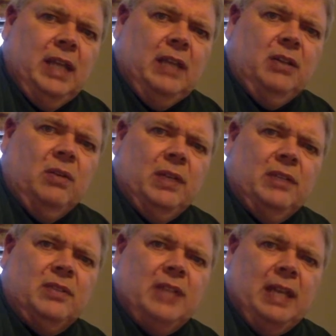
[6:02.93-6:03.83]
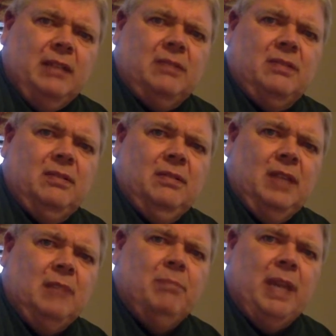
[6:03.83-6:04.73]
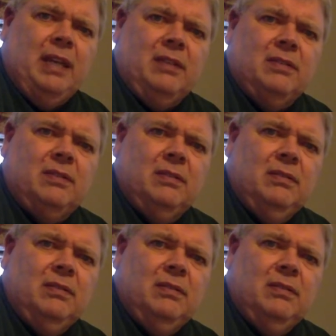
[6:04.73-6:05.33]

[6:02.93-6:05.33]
going to states and banks.